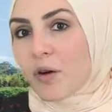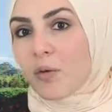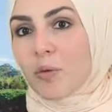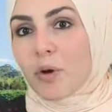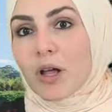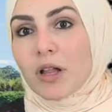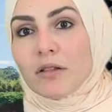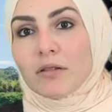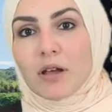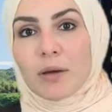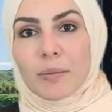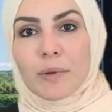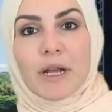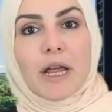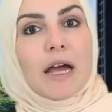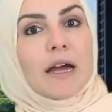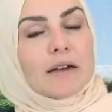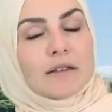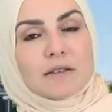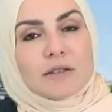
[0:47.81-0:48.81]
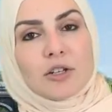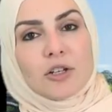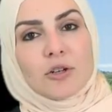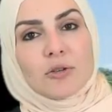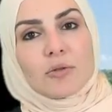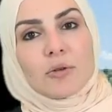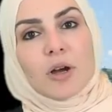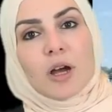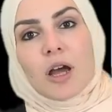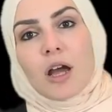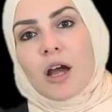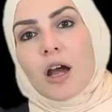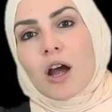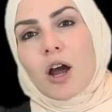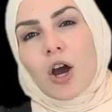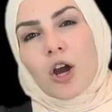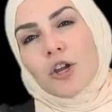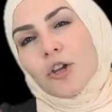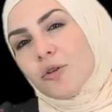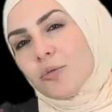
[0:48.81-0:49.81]
Well, I'm going to ask you,
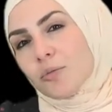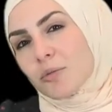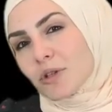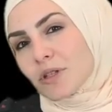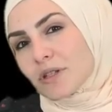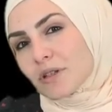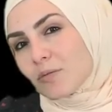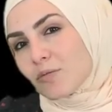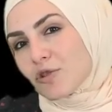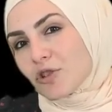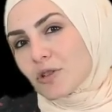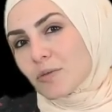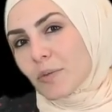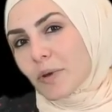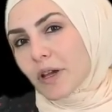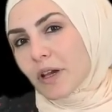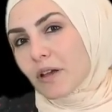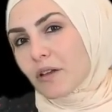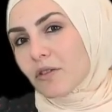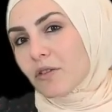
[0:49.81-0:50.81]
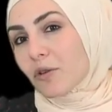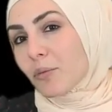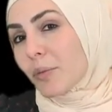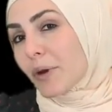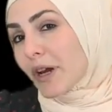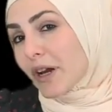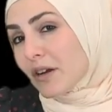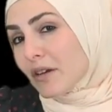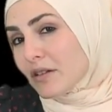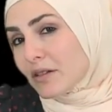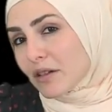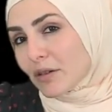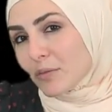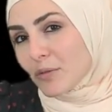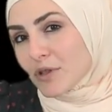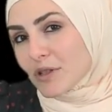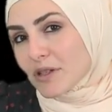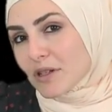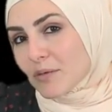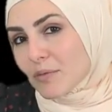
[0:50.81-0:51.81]
are you Muslim just because your parents are
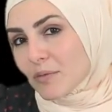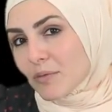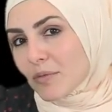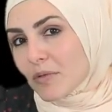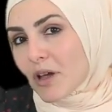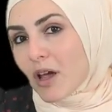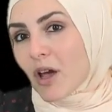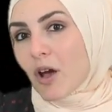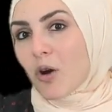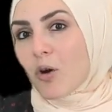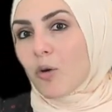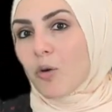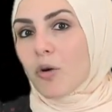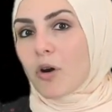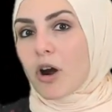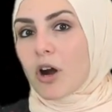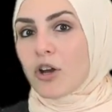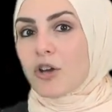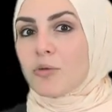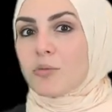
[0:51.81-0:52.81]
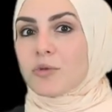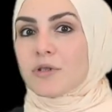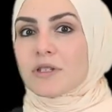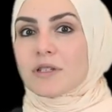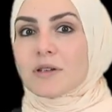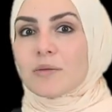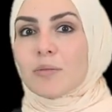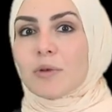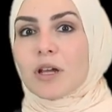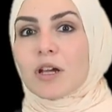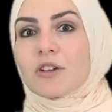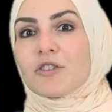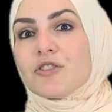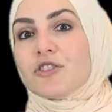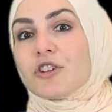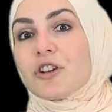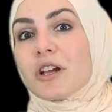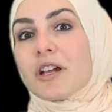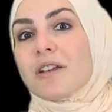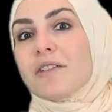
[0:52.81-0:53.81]
Muslim? Or are you Muslim because
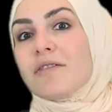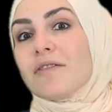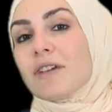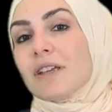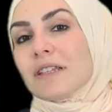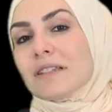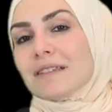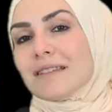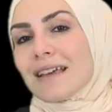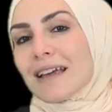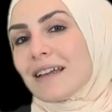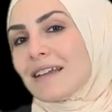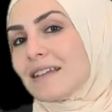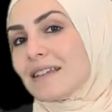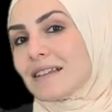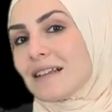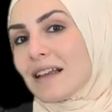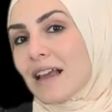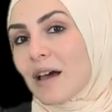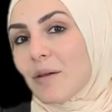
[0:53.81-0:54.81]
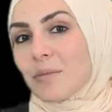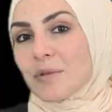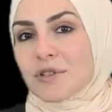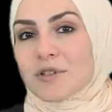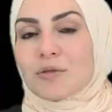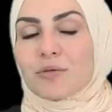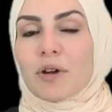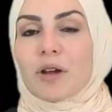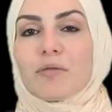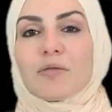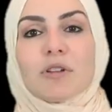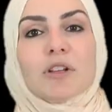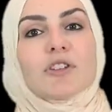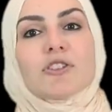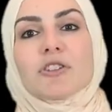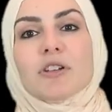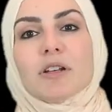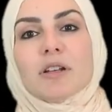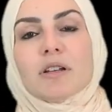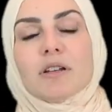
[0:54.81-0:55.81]
you're convinced that Islam is the right
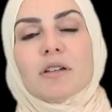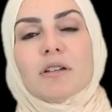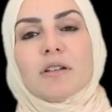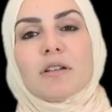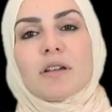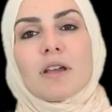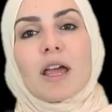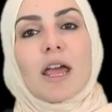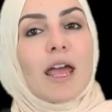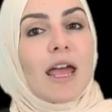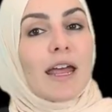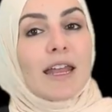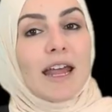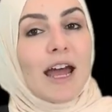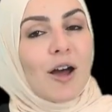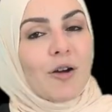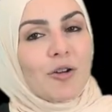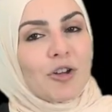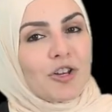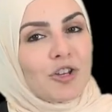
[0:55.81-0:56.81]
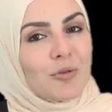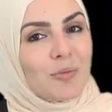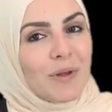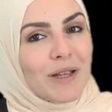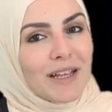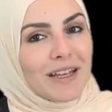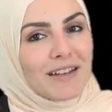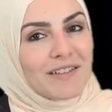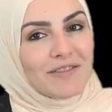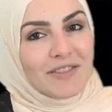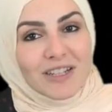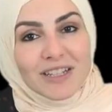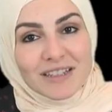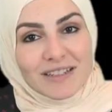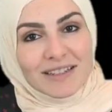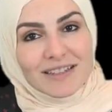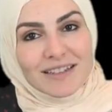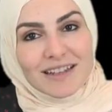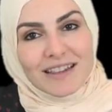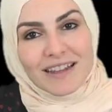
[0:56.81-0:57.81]
religion? And how can you be
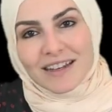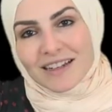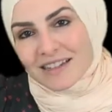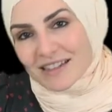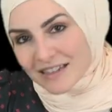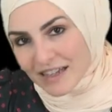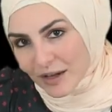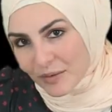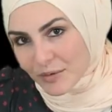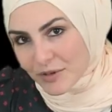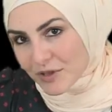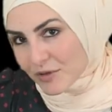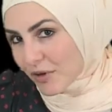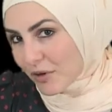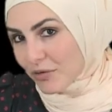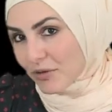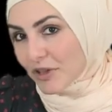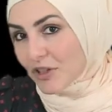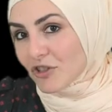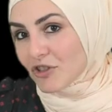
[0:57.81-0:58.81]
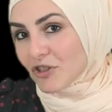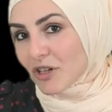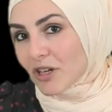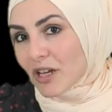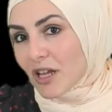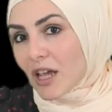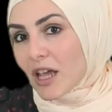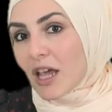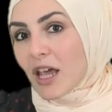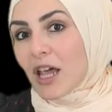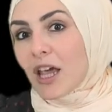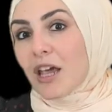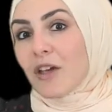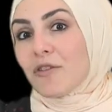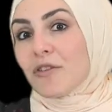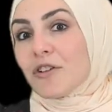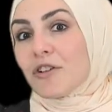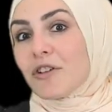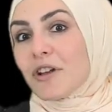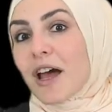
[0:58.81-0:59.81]
convinced that Islam is the right religion
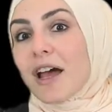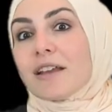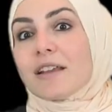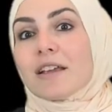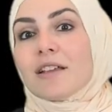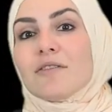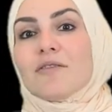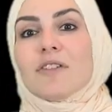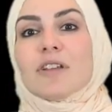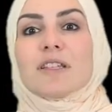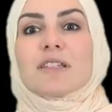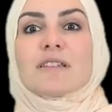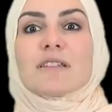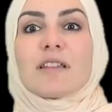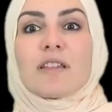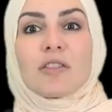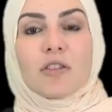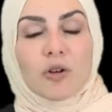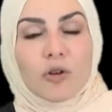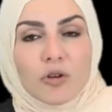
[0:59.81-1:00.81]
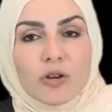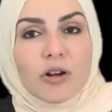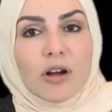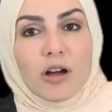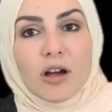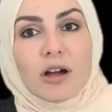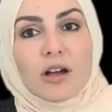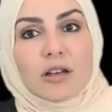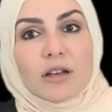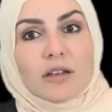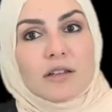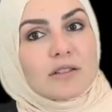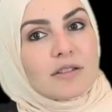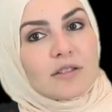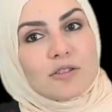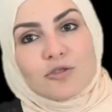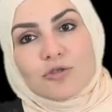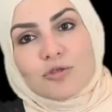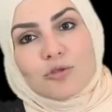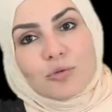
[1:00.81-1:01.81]
if you're not convinced that the Quran is the
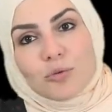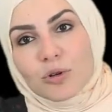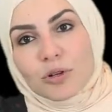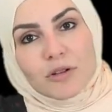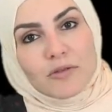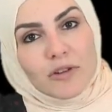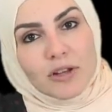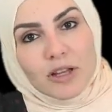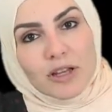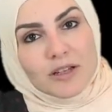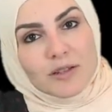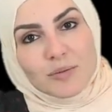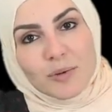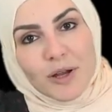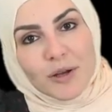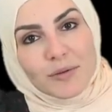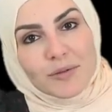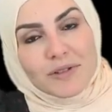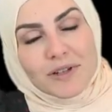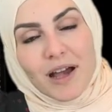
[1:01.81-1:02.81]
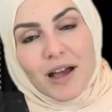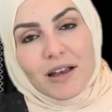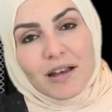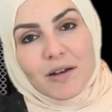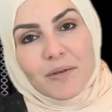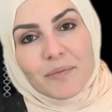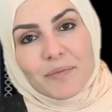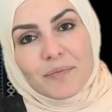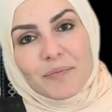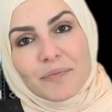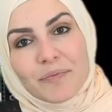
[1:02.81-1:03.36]
true word of Allah subhanahu wa ta'ala?